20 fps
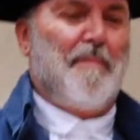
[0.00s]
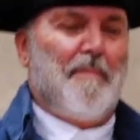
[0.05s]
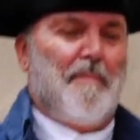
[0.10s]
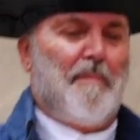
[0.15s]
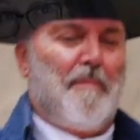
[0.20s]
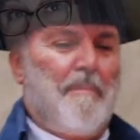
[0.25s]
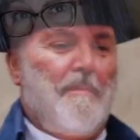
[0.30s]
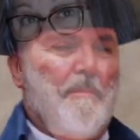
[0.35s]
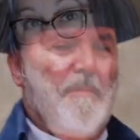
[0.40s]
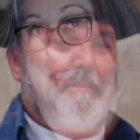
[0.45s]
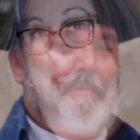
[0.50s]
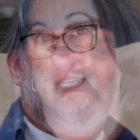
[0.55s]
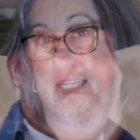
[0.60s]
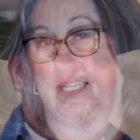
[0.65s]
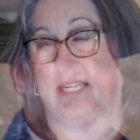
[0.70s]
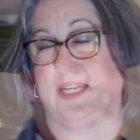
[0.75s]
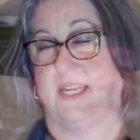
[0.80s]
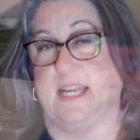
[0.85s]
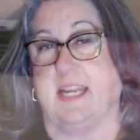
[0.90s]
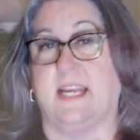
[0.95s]

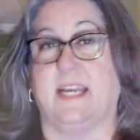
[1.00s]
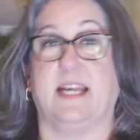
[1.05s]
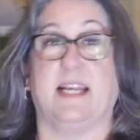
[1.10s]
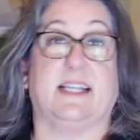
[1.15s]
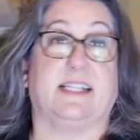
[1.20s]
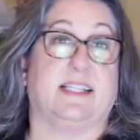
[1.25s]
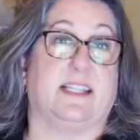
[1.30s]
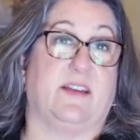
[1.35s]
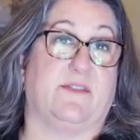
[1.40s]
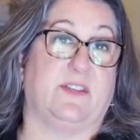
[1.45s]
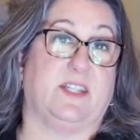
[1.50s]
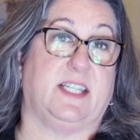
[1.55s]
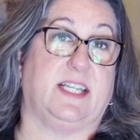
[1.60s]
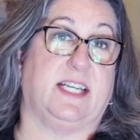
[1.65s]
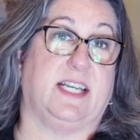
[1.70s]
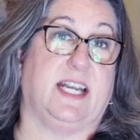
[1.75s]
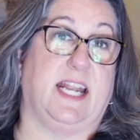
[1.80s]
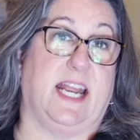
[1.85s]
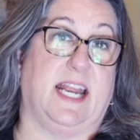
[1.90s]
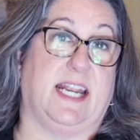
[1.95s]
Charleston,
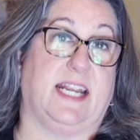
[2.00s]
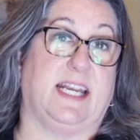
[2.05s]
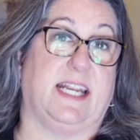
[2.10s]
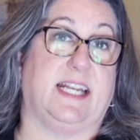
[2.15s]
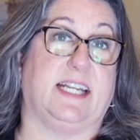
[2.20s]
1780